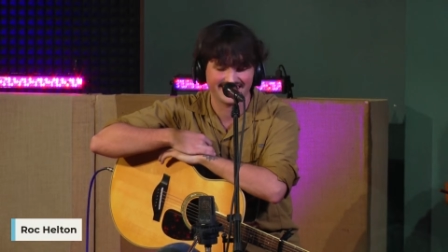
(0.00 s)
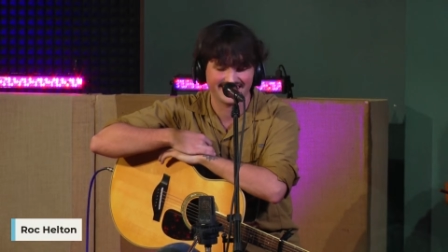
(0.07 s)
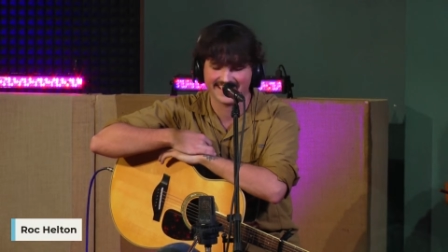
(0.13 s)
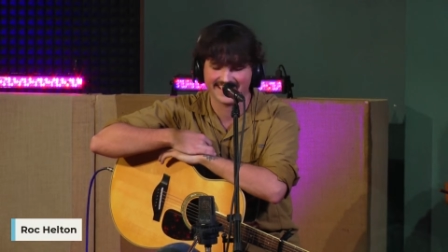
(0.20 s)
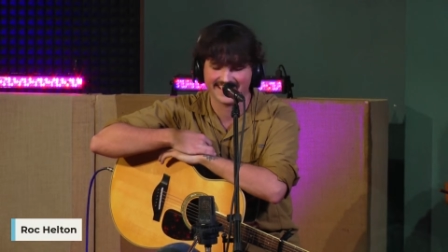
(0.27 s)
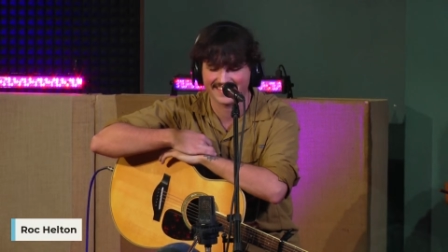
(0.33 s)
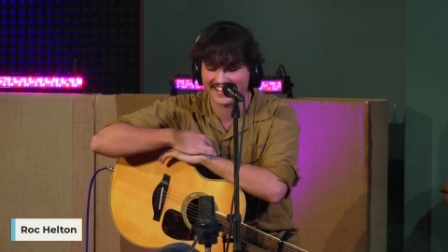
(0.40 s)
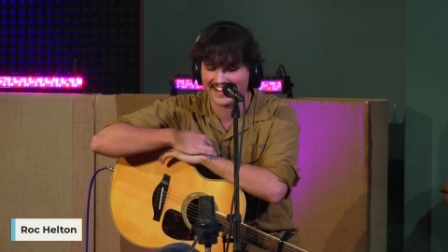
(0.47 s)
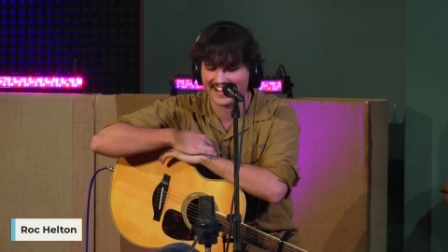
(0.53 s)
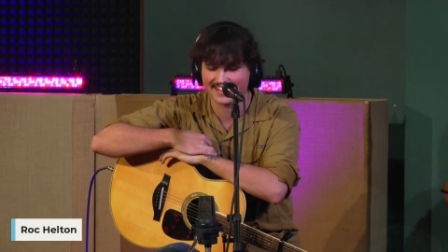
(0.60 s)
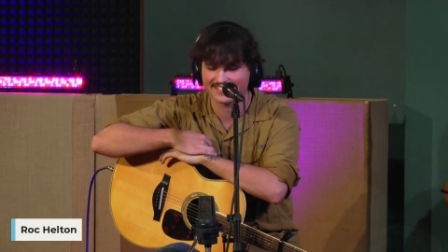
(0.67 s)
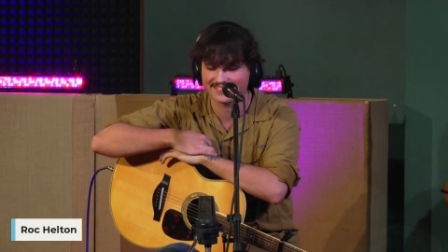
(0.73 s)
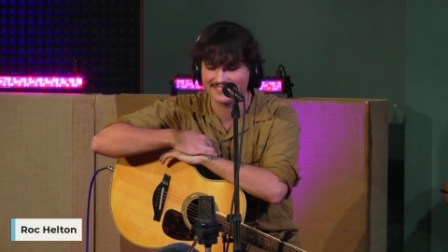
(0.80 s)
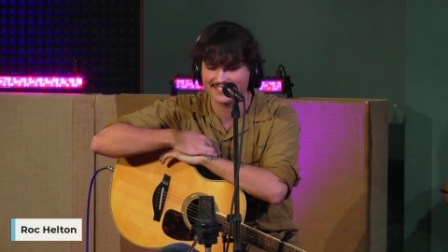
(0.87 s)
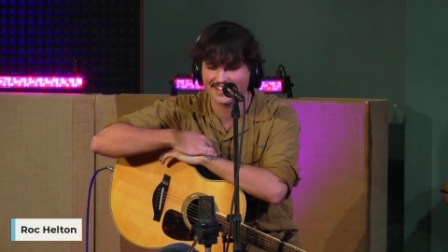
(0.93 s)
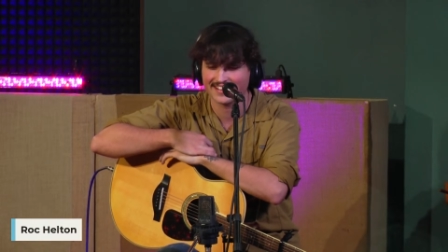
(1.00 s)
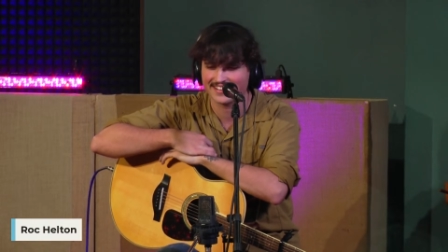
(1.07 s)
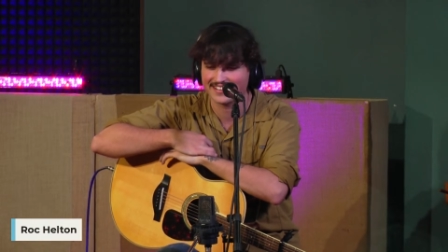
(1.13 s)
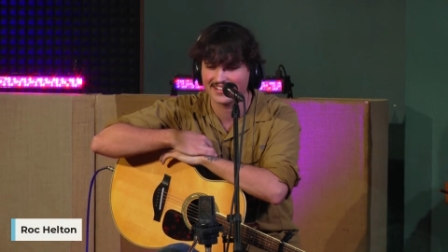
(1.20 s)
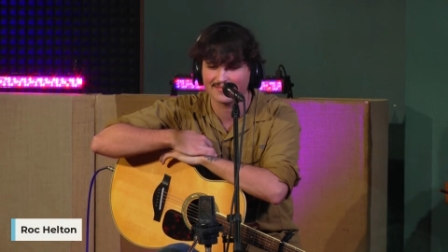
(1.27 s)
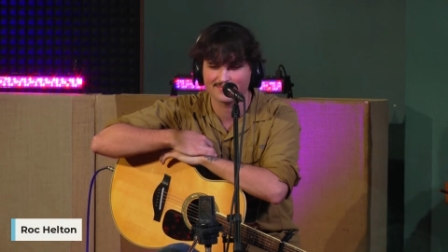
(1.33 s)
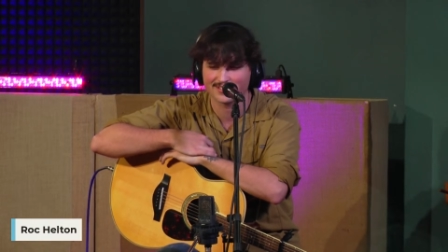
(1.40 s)
Yeah, and then I
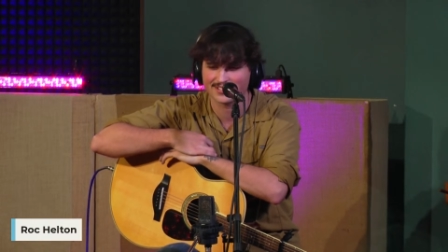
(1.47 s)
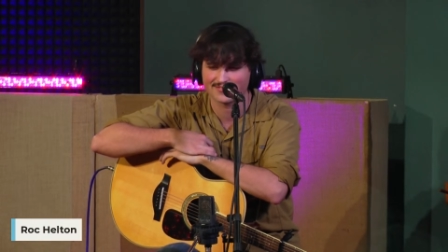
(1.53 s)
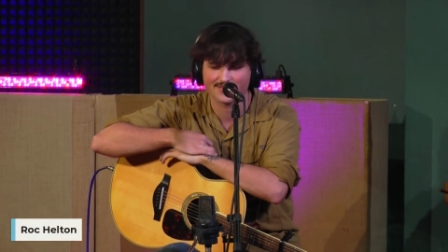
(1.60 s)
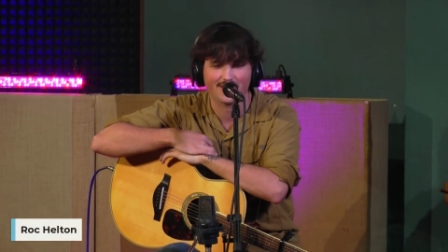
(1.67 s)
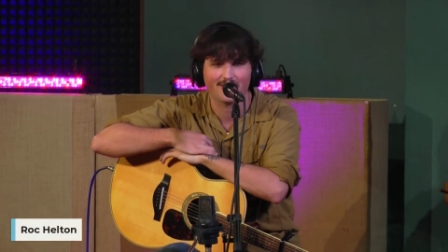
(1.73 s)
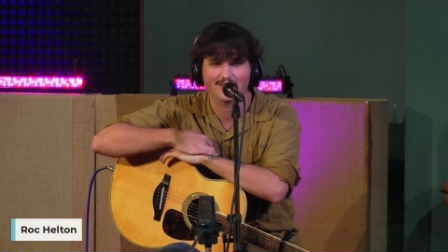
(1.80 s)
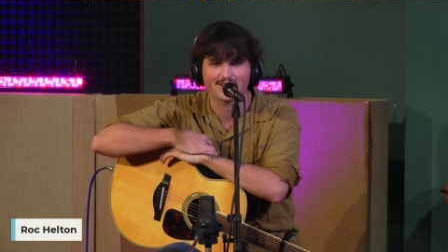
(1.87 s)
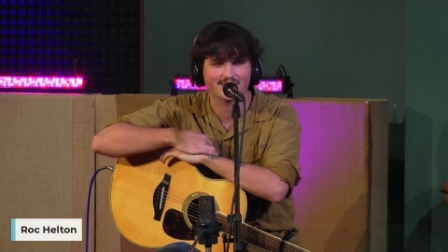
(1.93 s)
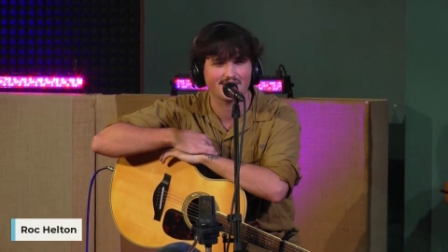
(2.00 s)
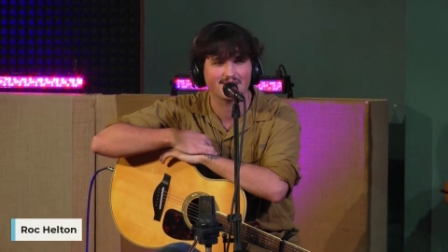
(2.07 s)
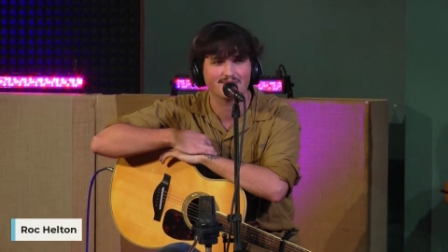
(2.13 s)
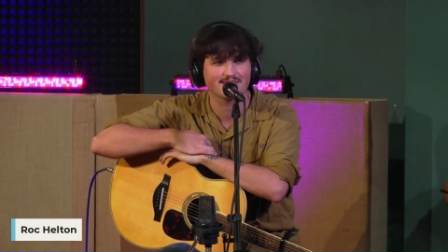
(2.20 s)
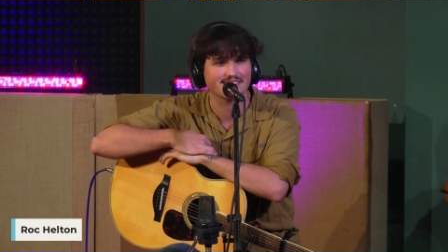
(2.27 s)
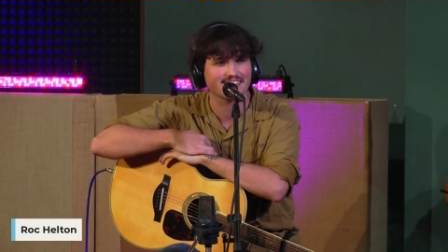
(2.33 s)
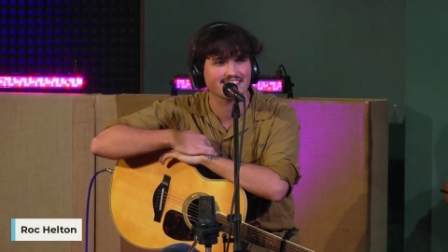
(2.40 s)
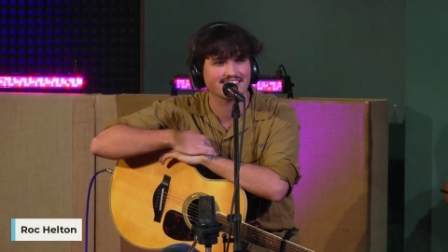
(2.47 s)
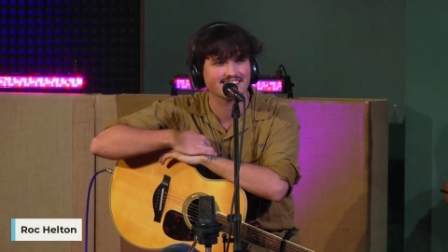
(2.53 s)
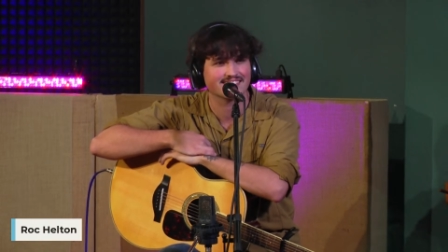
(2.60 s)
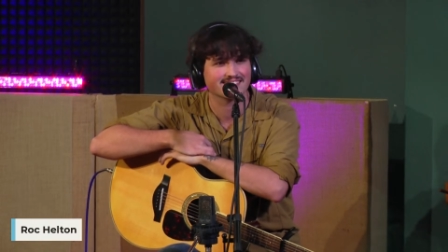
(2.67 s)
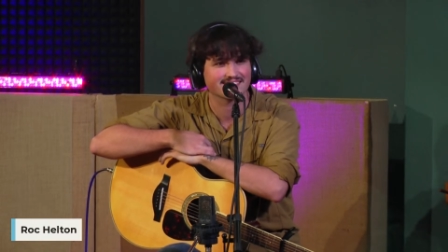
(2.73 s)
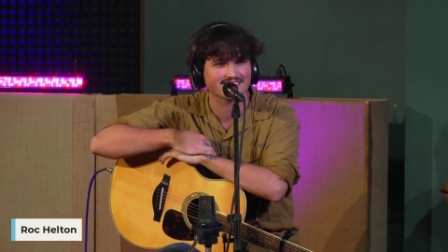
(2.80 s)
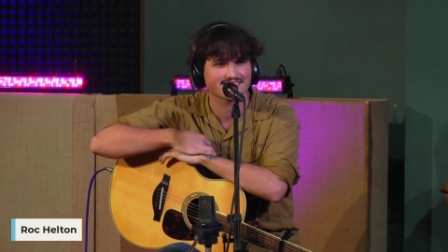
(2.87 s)
ended up just falling in love with it,
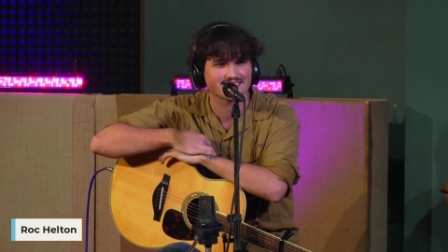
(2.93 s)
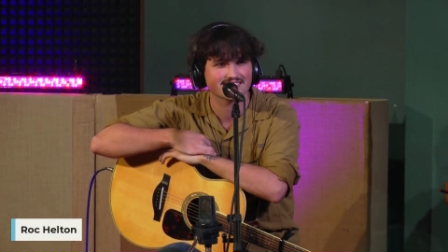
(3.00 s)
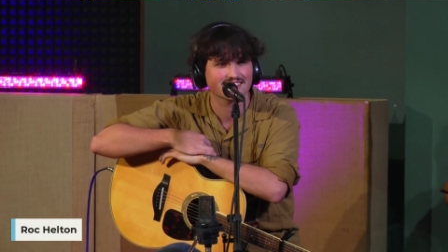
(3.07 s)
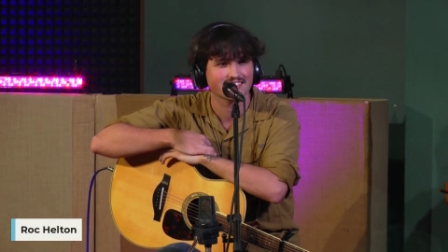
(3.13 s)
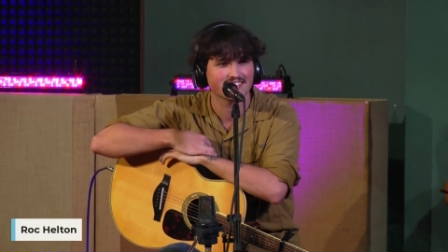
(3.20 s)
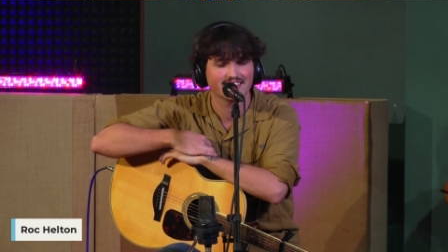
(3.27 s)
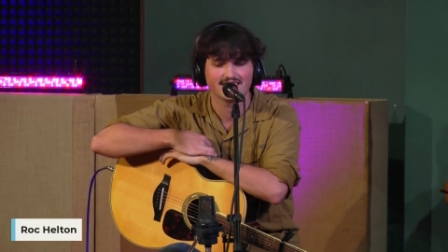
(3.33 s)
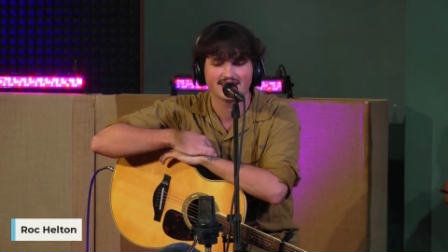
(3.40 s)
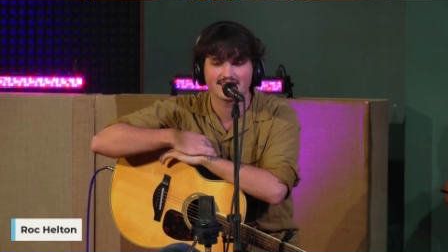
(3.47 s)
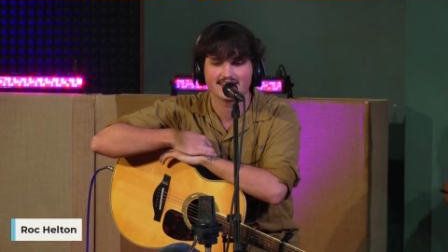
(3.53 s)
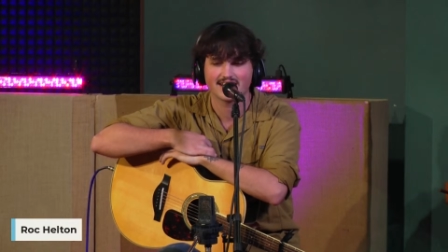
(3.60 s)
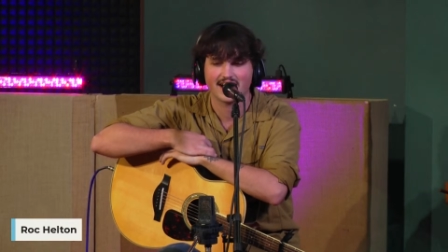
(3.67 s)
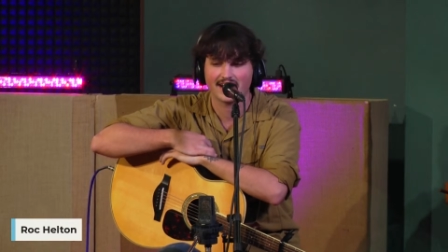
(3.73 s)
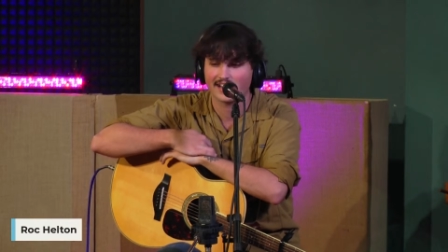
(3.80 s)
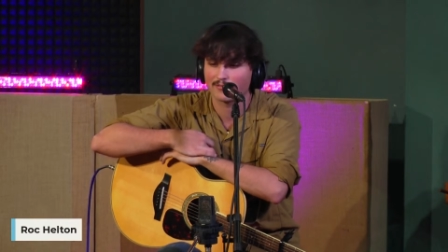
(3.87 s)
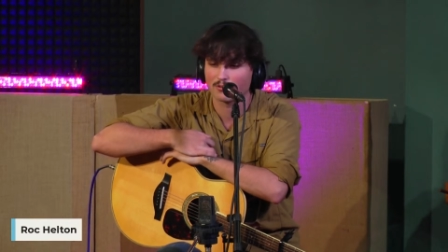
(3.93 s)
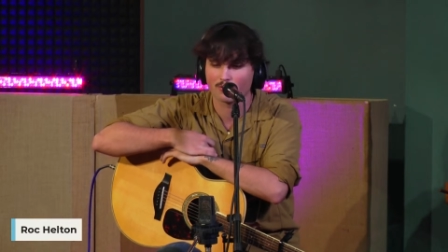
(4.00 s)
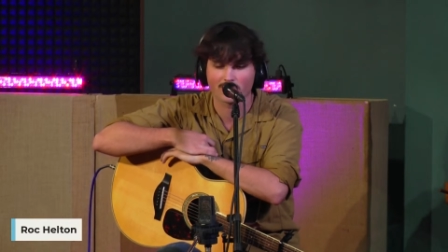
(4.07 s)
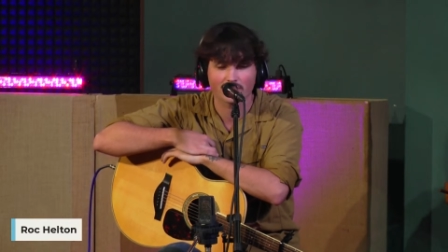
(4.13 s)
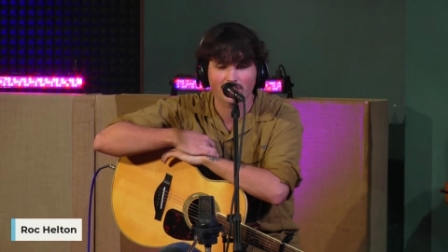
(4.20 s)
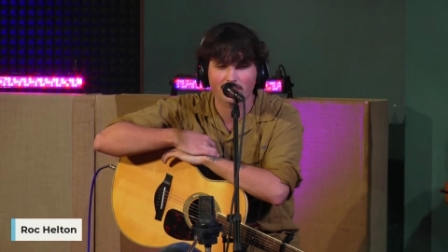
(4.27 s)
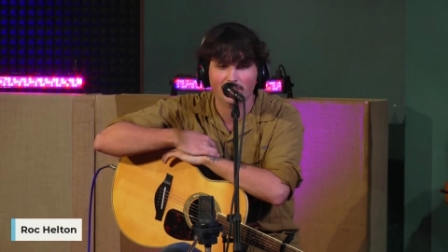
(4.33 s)
and I never
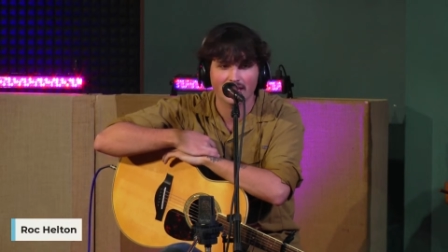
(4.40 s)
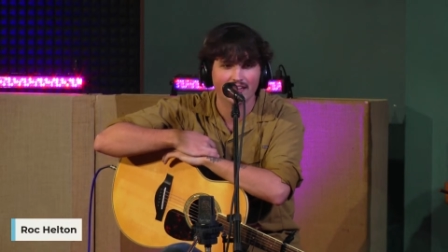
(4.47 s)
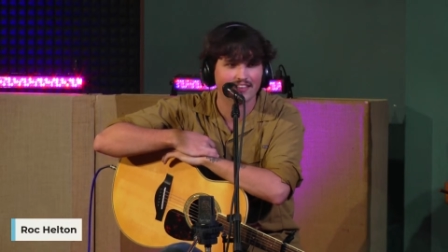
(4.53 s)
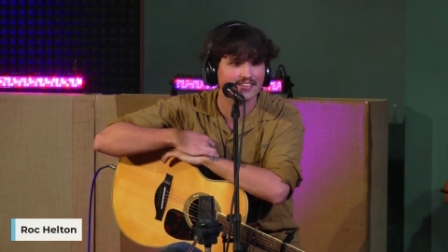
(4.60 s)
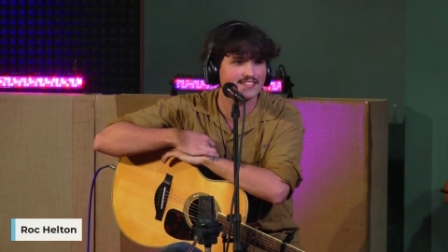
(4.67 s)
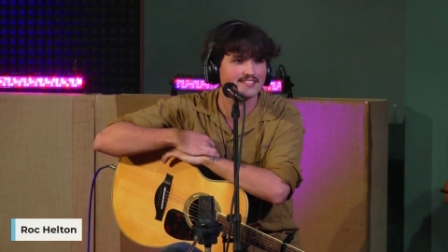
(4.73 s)
want to look back.